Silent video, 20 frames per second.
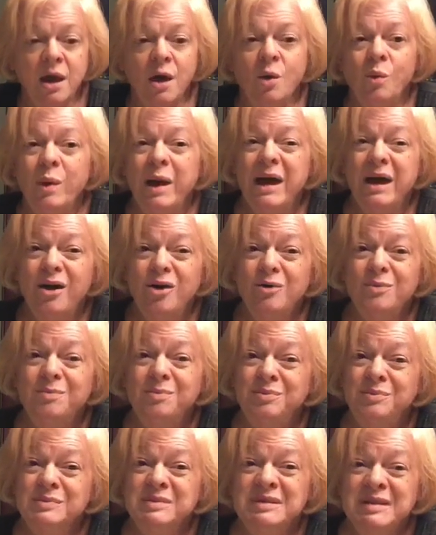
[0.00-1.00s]
Well,
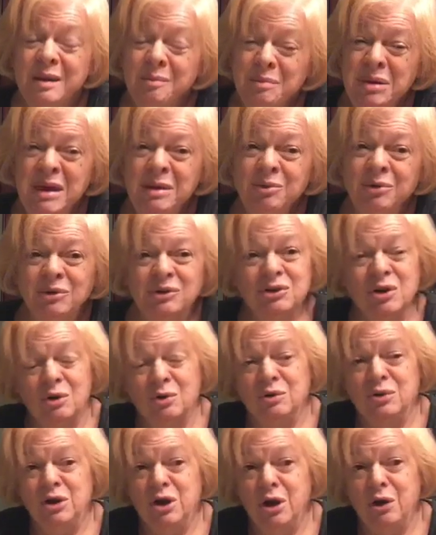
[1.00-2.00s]
some people
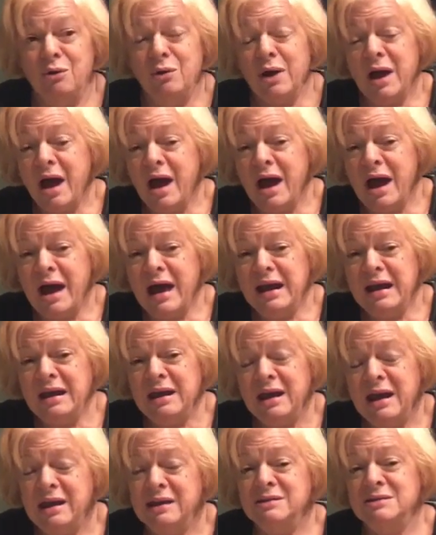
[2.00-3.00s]
don't know God,
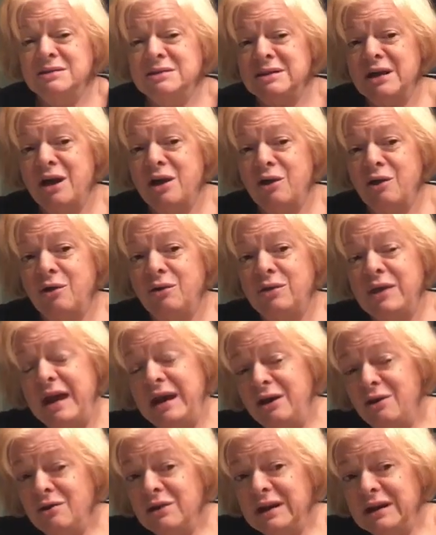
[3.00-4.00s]
and so they
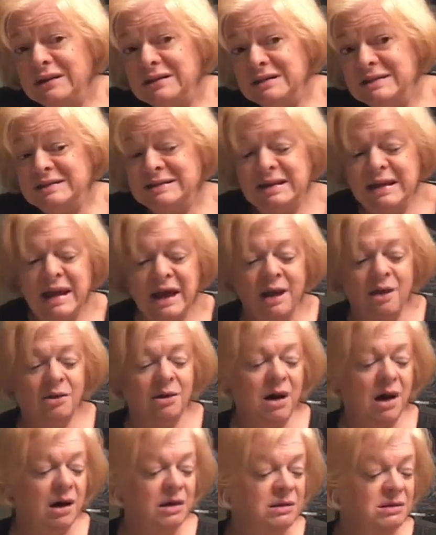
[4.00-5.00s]
don't get to see how
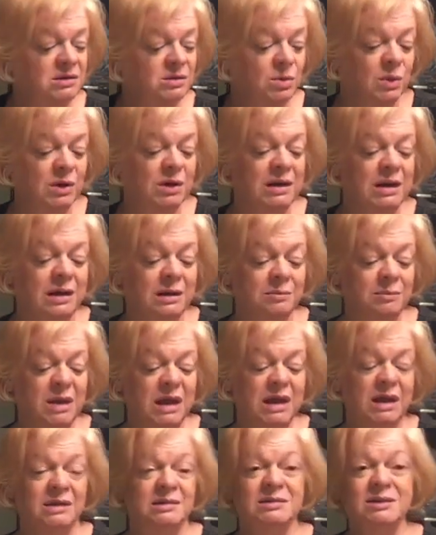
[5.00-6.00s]
God is working
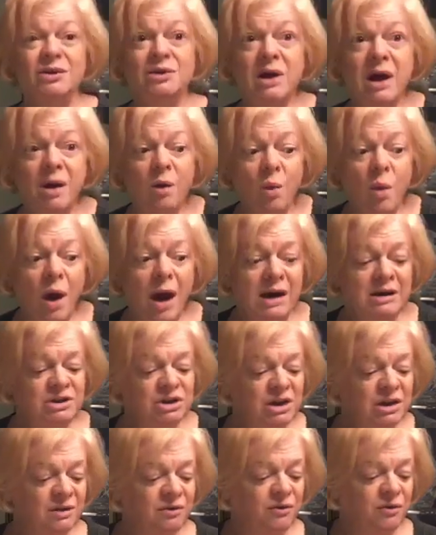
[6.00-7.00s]
because they're not
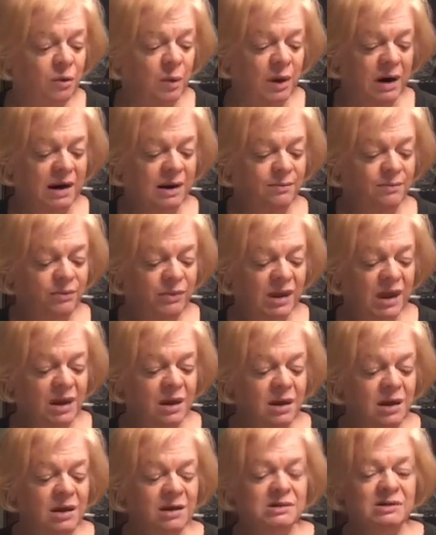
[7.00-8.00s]
watching for it.
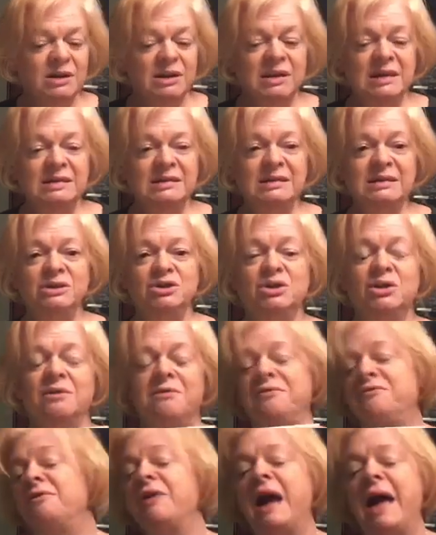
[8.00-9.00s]
So this is your
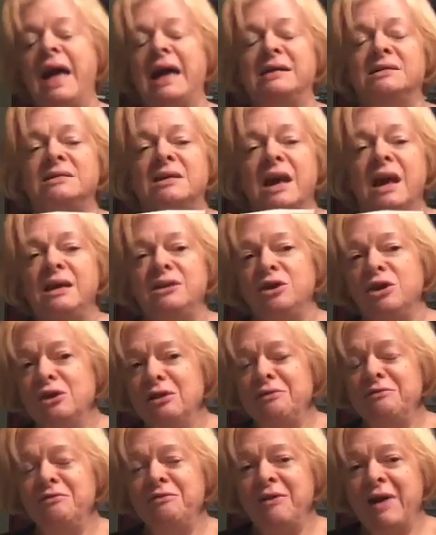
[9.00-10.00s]
friend, and
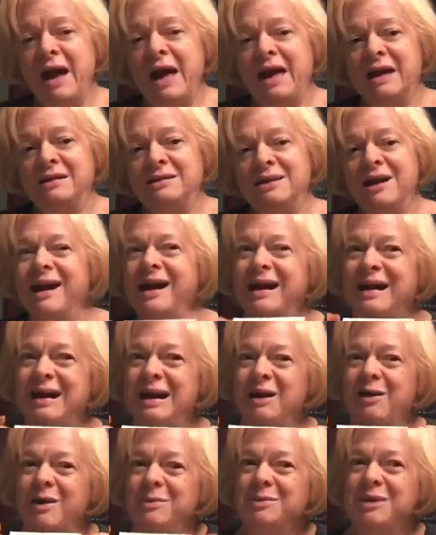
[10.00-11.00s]
your friend, I
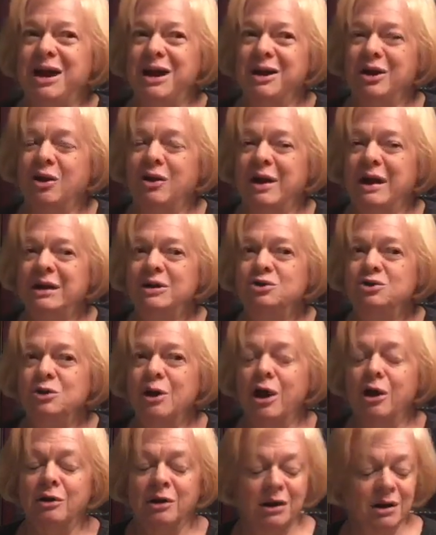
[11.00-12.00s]
know I'm not a great
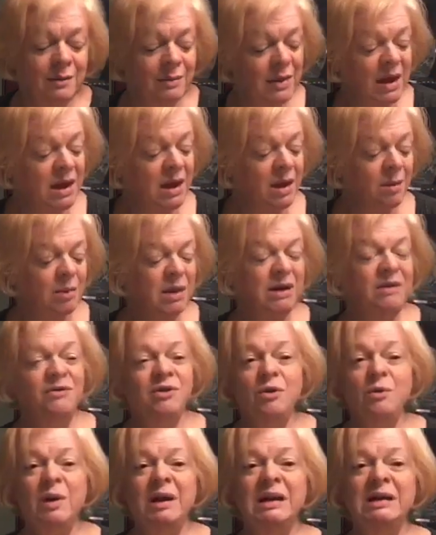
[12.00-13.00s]
drawer, but if
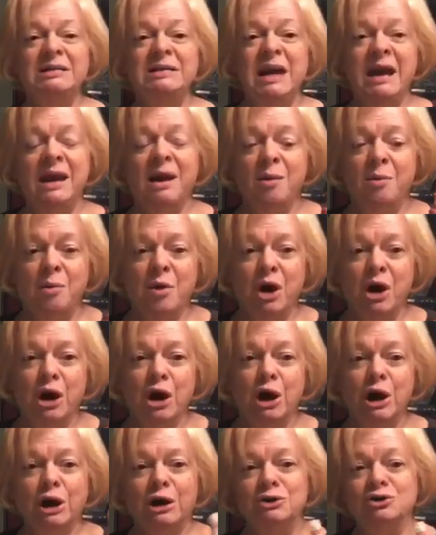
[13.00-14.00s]
you want to take a
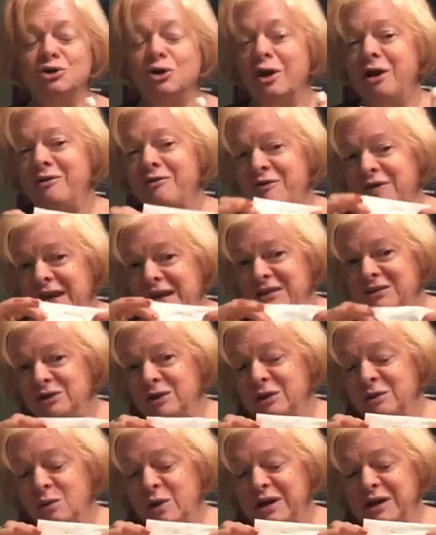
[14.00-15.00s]
marker and draw a face
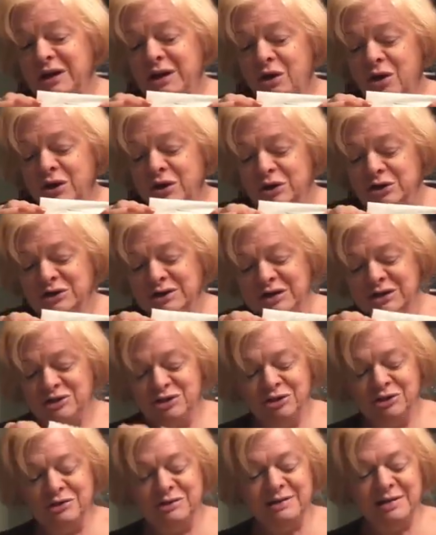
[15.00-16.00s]
on, on your
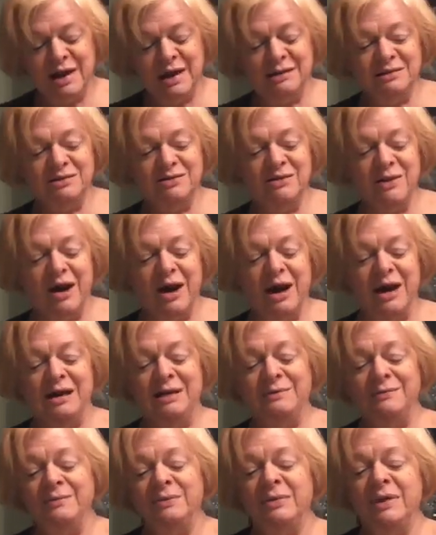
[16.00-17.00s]
tissues, that's fine.
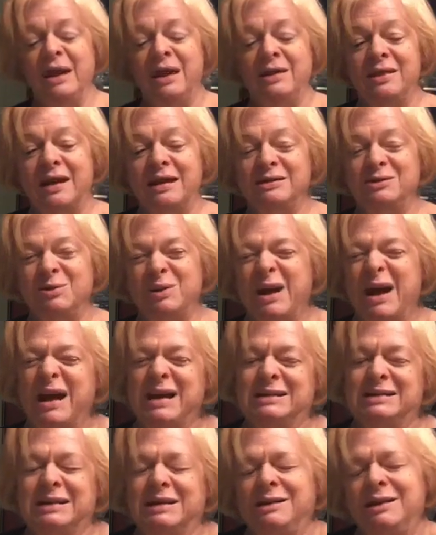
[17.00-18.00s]
That's what I
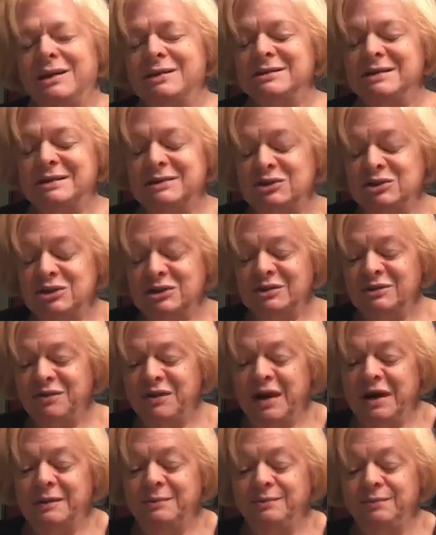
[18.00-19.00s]
did because it's just
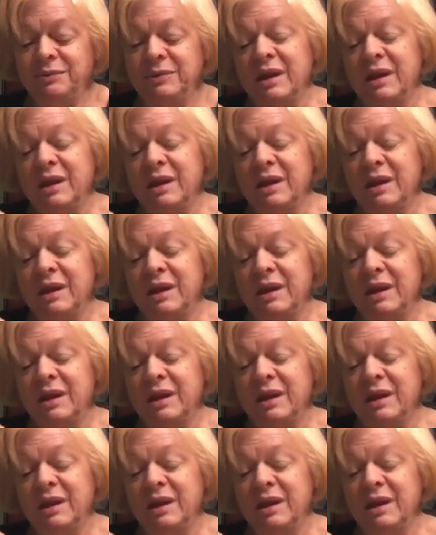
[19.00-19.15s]
fun.